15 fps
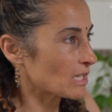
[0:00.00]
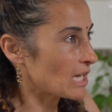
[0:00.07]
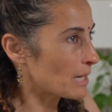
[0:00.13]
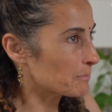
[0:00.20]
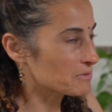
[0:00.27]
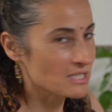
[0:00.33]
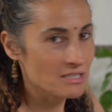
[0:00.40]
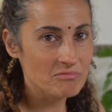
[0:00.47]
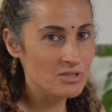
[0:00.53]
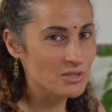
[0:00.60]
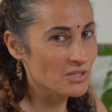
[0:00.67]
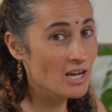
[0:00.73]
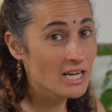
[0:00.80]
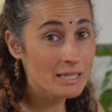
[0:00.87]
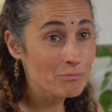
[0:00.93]
up to
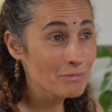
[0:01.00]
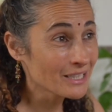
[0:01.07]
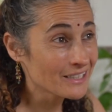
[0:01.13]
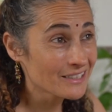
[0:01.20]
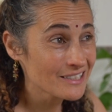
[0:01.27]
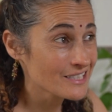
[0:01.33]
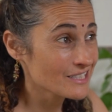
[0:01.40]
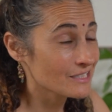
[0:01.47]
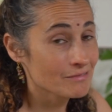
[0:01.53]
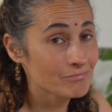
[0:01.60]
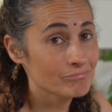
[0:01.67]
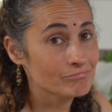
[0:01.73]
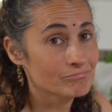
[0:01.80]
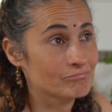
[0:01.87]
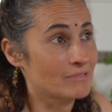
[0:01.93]
90
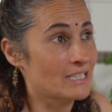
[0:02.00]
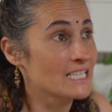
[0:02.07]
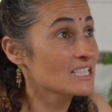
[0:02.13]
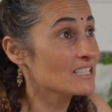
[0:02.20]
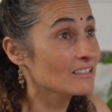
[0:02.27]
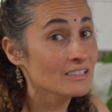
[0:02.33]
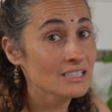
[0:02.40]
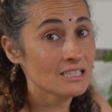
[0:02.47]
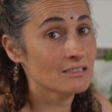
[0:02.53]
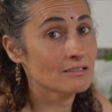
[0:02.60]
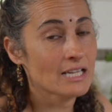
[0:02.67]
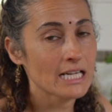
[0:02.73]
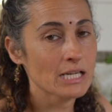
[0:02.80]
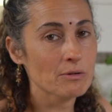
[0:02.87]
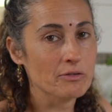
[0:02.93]
minutes, easily,
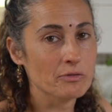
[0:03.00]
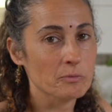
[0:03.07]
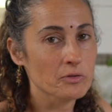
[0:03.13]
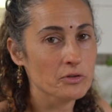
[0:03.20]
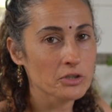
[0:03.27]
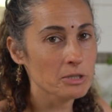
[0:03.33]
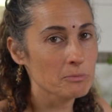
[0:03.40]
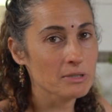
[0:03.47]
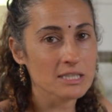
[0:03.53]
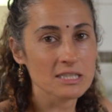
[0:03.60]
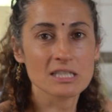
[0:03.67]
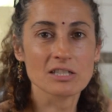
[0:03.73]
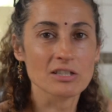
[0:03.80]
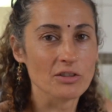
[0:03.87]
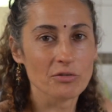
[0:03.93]
anywhere from 30
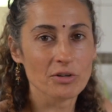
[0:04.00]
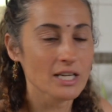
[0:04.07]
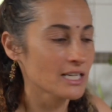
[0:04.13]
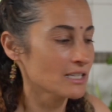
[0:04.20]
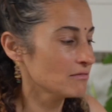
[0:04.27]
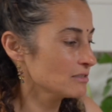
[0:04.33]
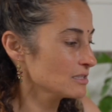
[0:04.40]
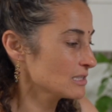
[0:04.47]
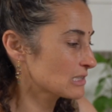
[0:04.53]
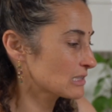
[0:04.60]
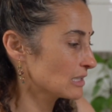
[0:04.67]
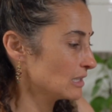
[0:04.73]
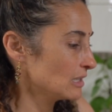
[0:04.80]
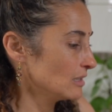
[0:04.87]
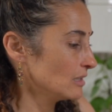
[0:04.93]
minutes to 3 hours.